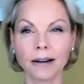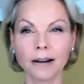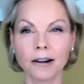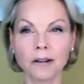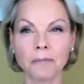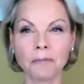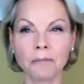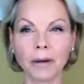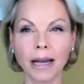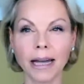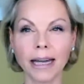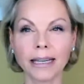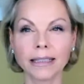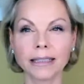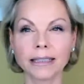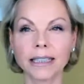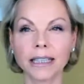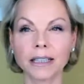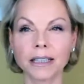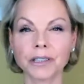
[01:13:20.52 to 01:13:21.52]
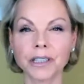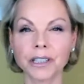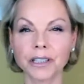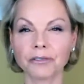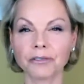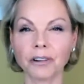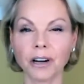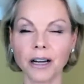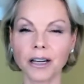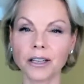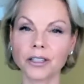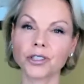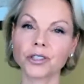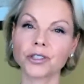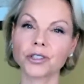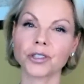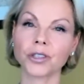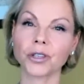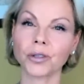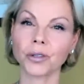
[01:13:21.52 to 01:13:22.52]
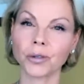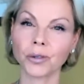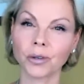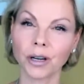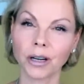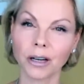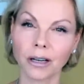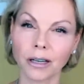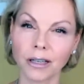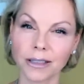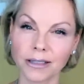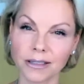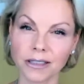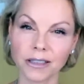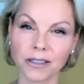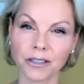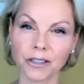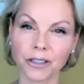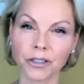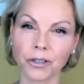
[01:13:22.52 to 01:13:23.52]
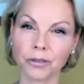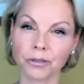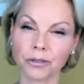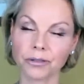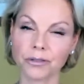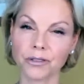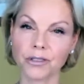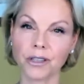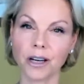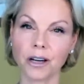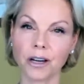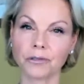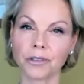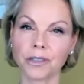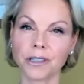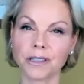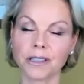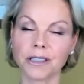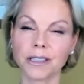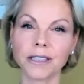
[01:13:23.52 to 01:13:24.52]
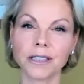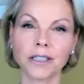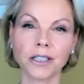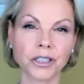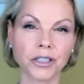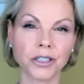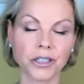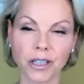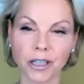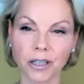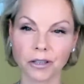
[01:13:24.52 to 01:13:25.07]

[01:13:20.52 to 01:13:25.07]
And give an advice to his 16-year-old self, his teenage